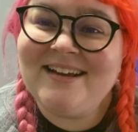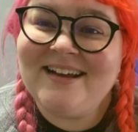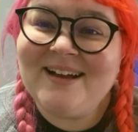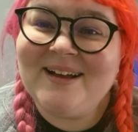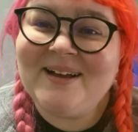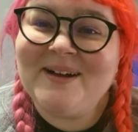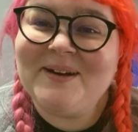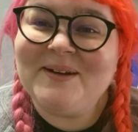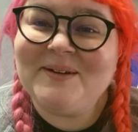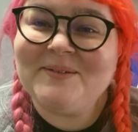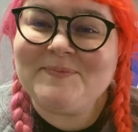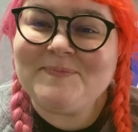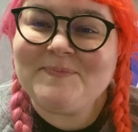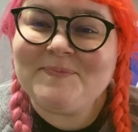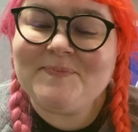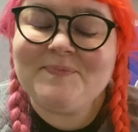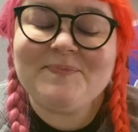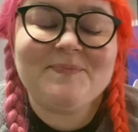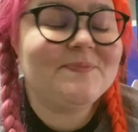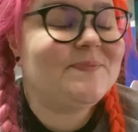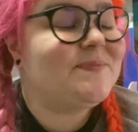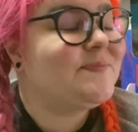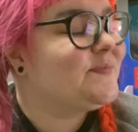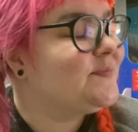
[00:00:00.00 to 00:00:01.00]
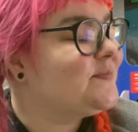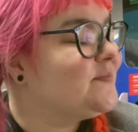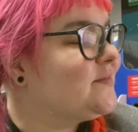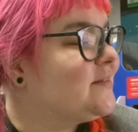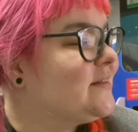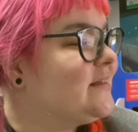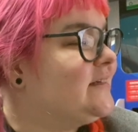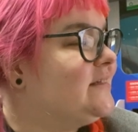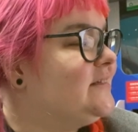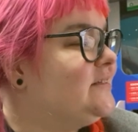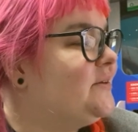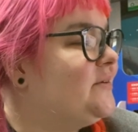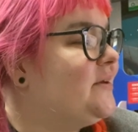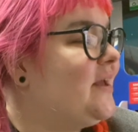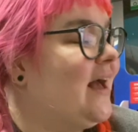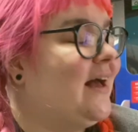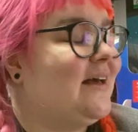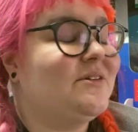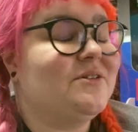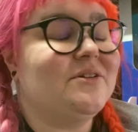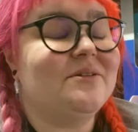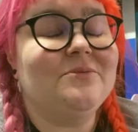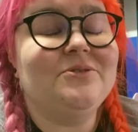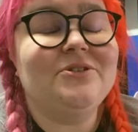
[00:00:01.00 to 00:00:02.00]
Um, so yeah,
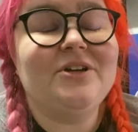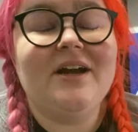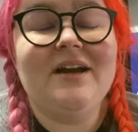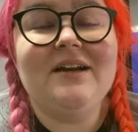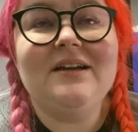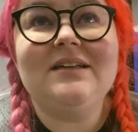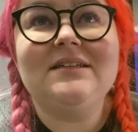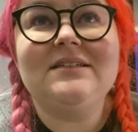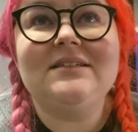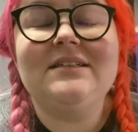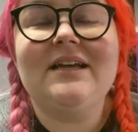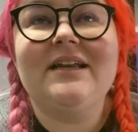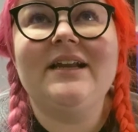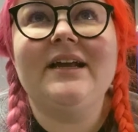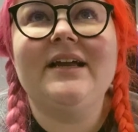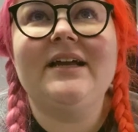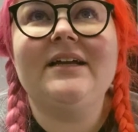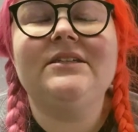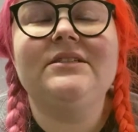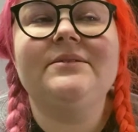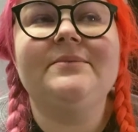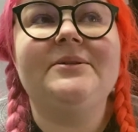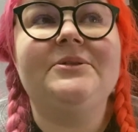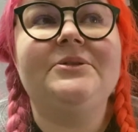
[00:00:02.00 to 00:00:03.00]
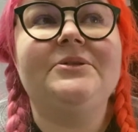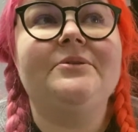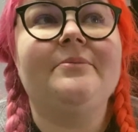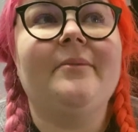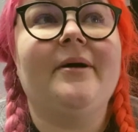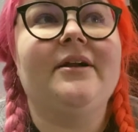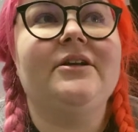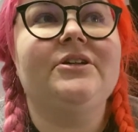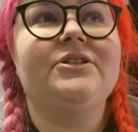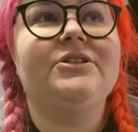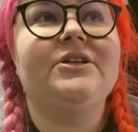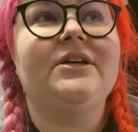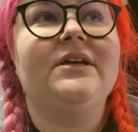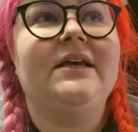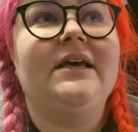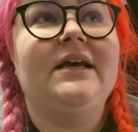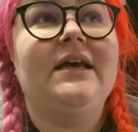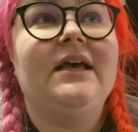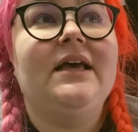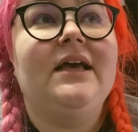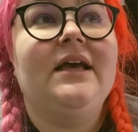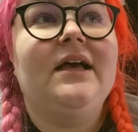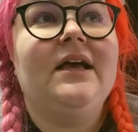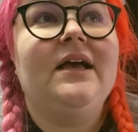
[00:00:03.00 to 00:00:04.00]
so I'm trying not to let it get to me too much.
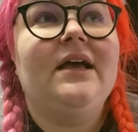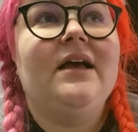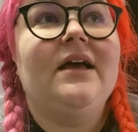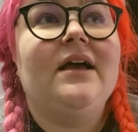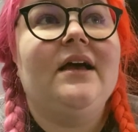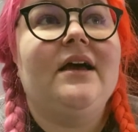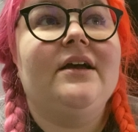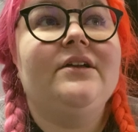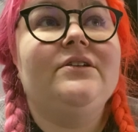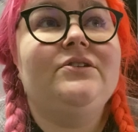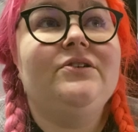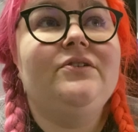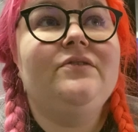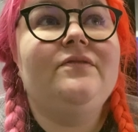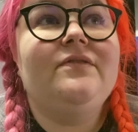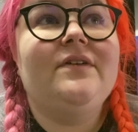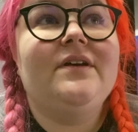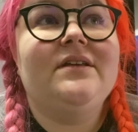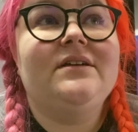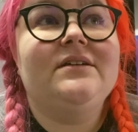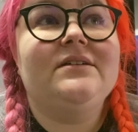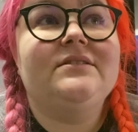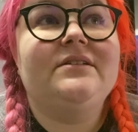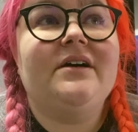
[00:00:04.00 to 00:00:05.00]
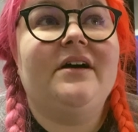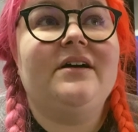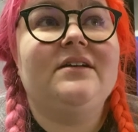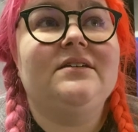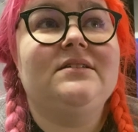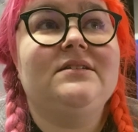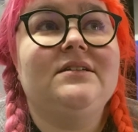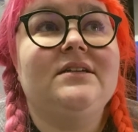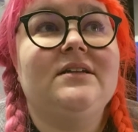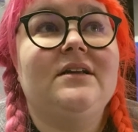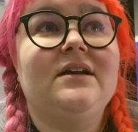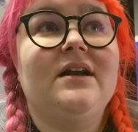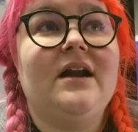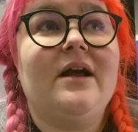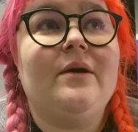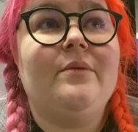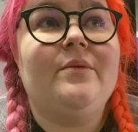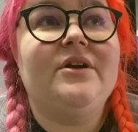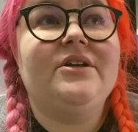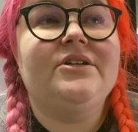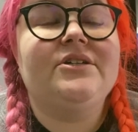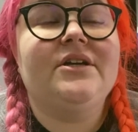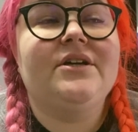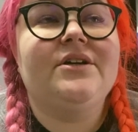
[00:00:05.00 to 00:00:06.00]
I do feel exhausted and I
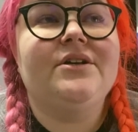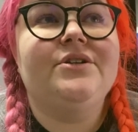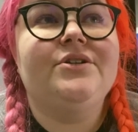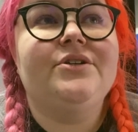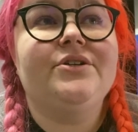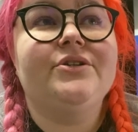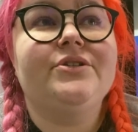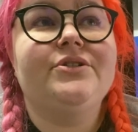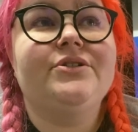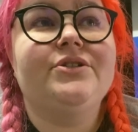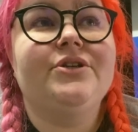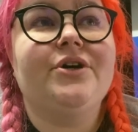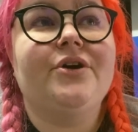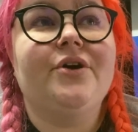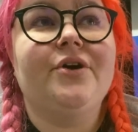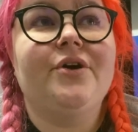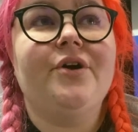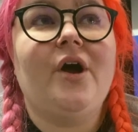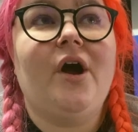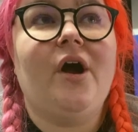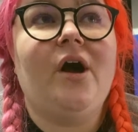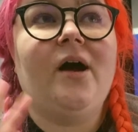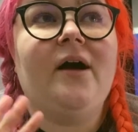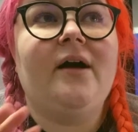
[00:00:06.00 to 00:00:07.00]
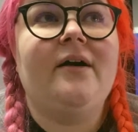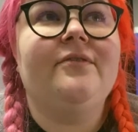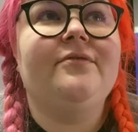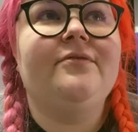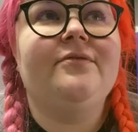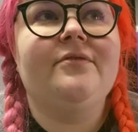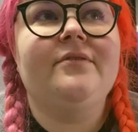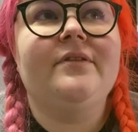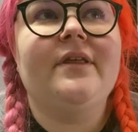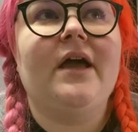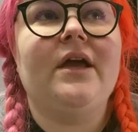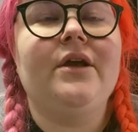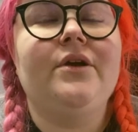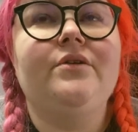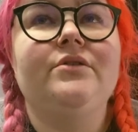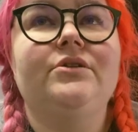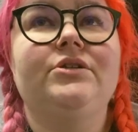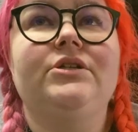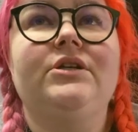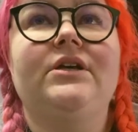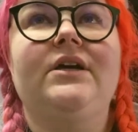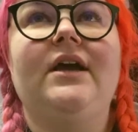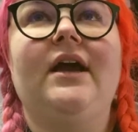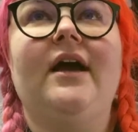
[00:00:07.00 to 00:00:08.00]
wish I could just turn off. Like
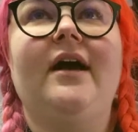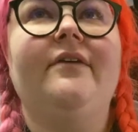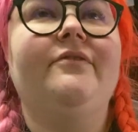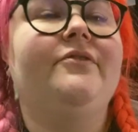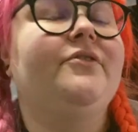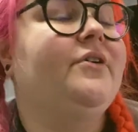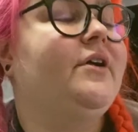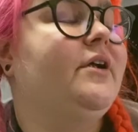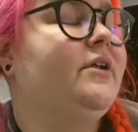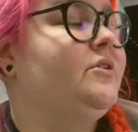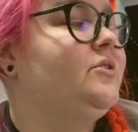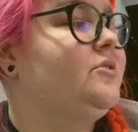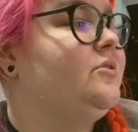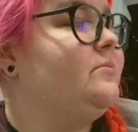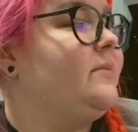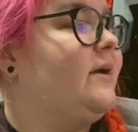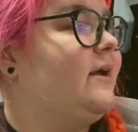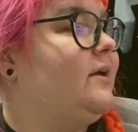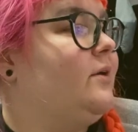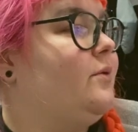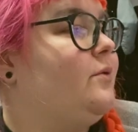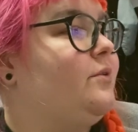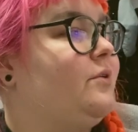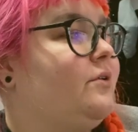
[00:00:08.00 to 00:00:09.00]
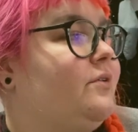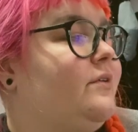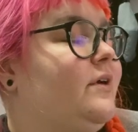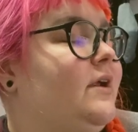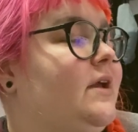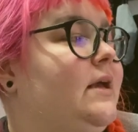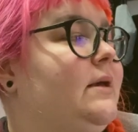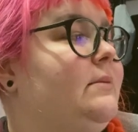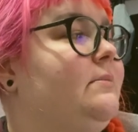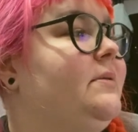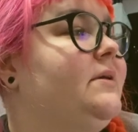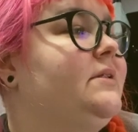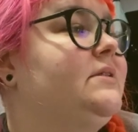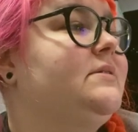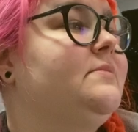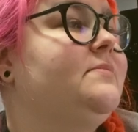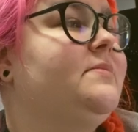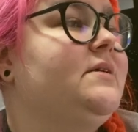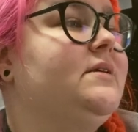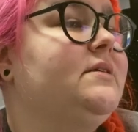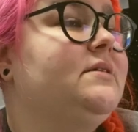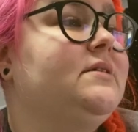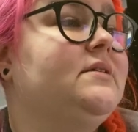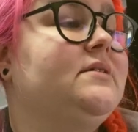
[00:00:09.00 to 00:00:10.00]
usually after I do my ordering and bits and
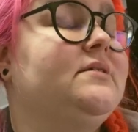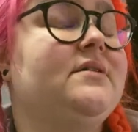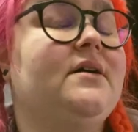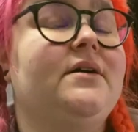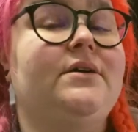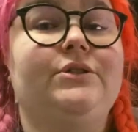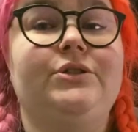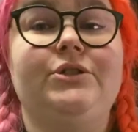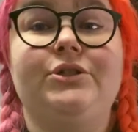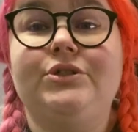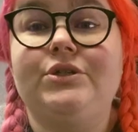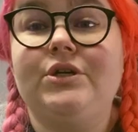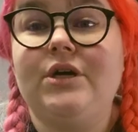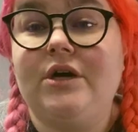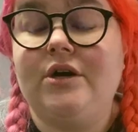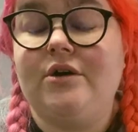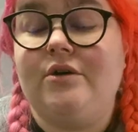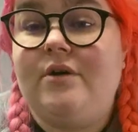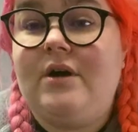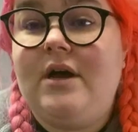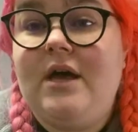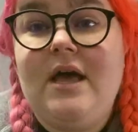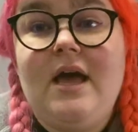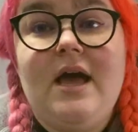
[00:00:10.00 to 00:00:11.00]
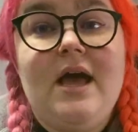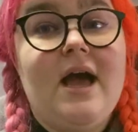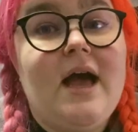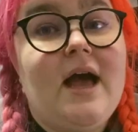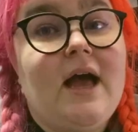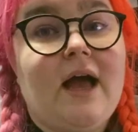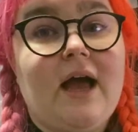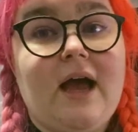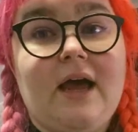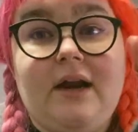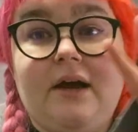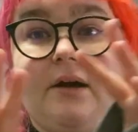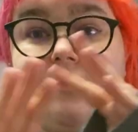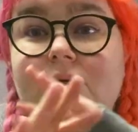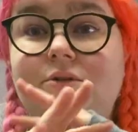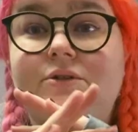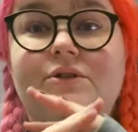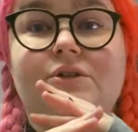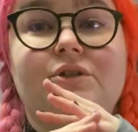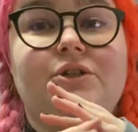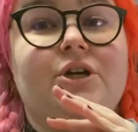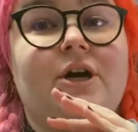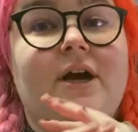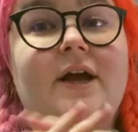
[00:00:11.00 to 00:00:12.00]
pieces, I'll just go and I will
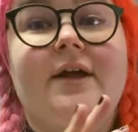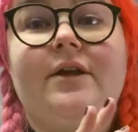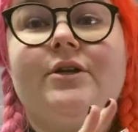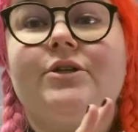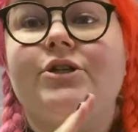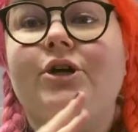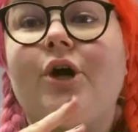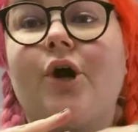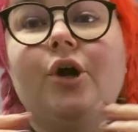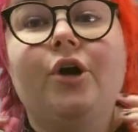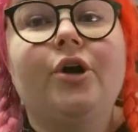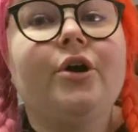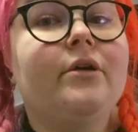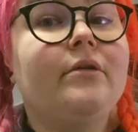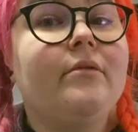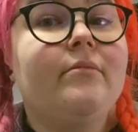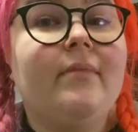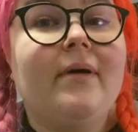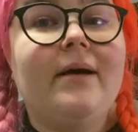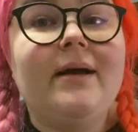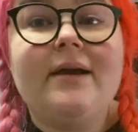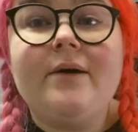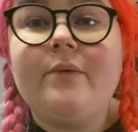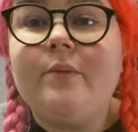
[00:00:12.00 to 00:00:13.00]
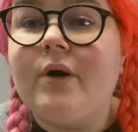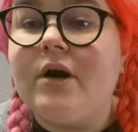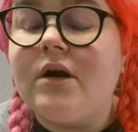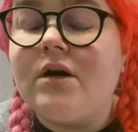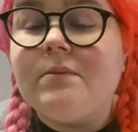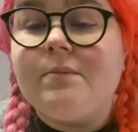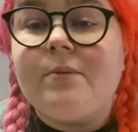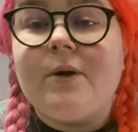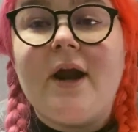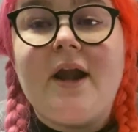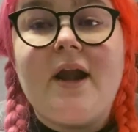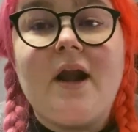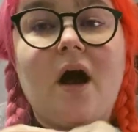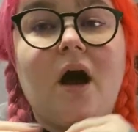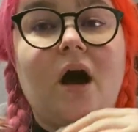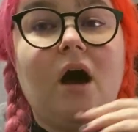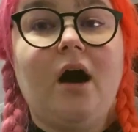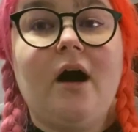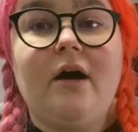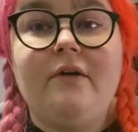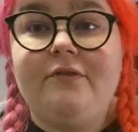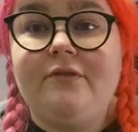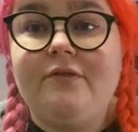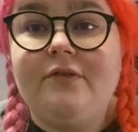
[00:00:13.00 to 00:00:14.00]
just try and turn my work brain
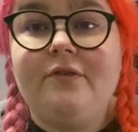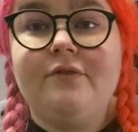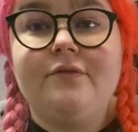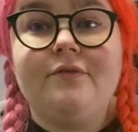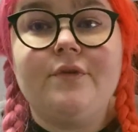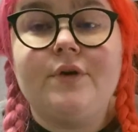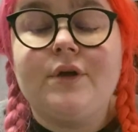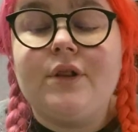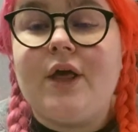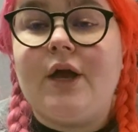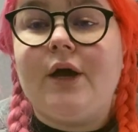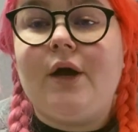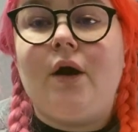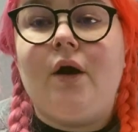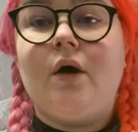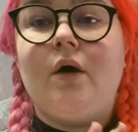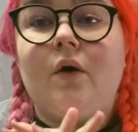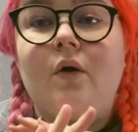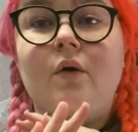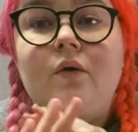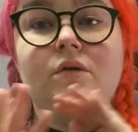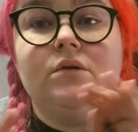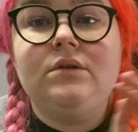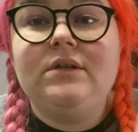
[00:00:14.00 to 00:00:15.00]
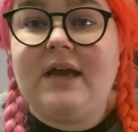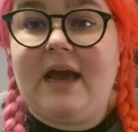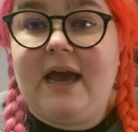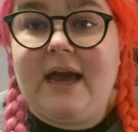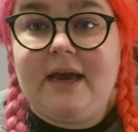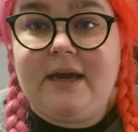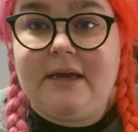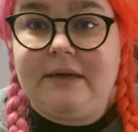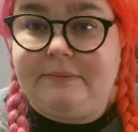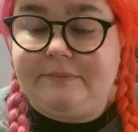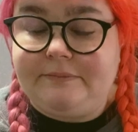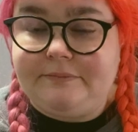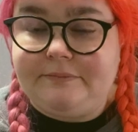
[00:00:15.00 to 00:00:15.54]
off for like a whole day.